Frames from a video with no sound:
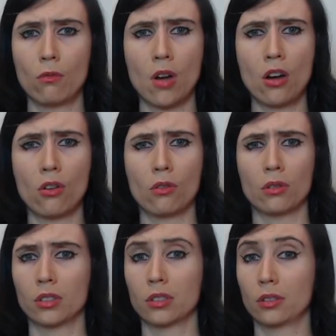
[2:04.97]

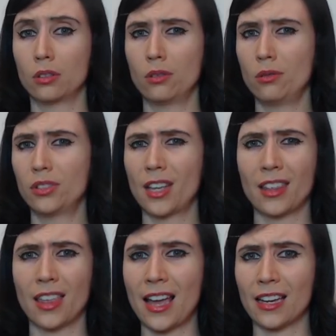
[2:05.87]
Whoa, who said
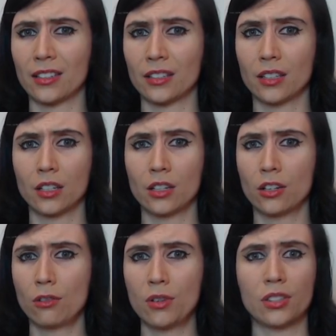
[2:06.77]
that?
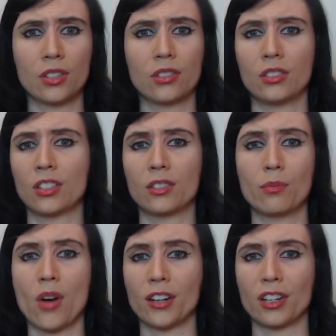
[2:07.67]
Who is this
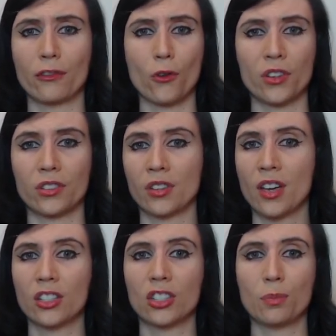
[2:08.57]
disembodied voice
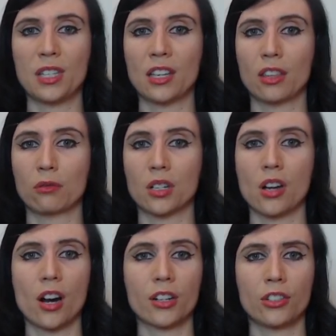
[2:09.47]
speaking through a
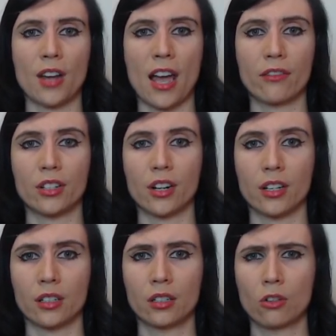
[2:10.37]
cartoon
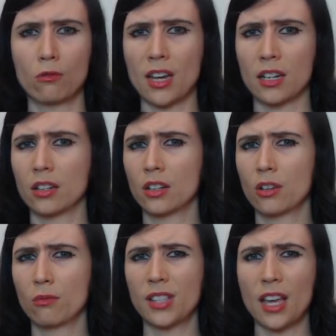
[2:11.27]
avatar? Wait,
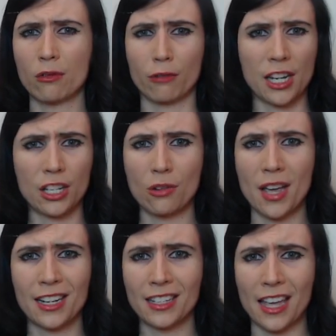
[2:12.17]
was that
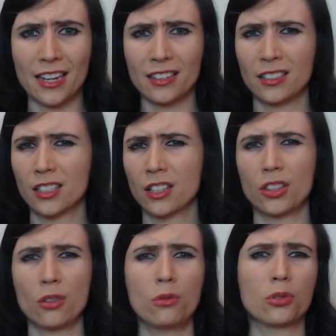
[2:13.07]
Radiohead again?
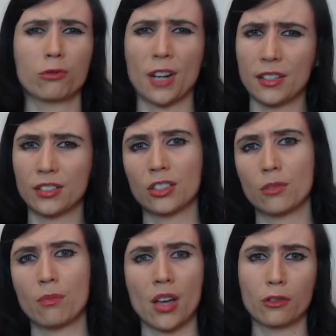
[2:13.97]
Those racist
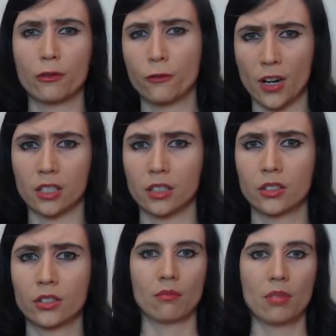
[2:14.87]
motherfuckers.